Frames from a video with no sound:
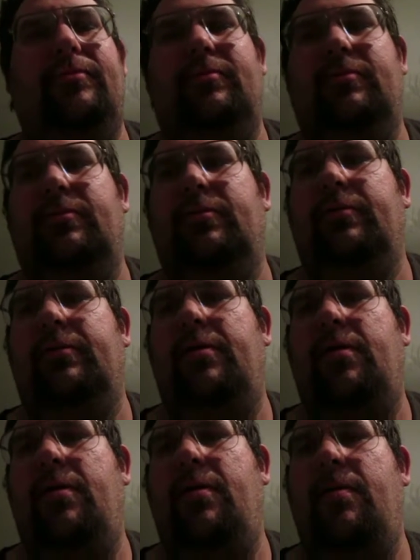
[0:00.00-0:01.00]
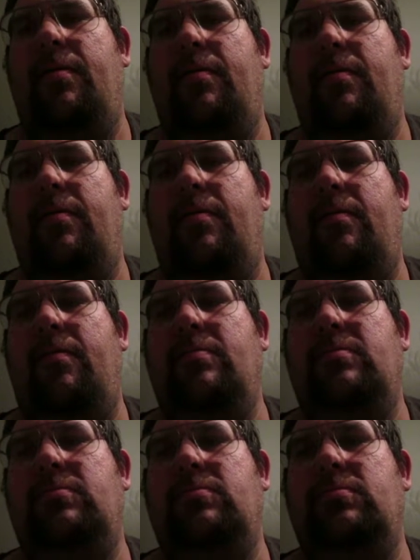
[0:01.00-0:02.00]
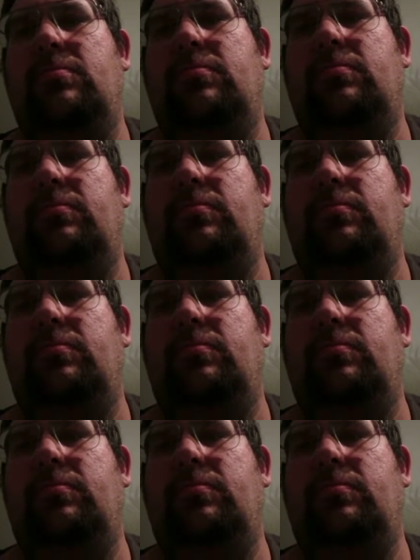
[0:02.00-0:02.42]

No one is speaking in this clip.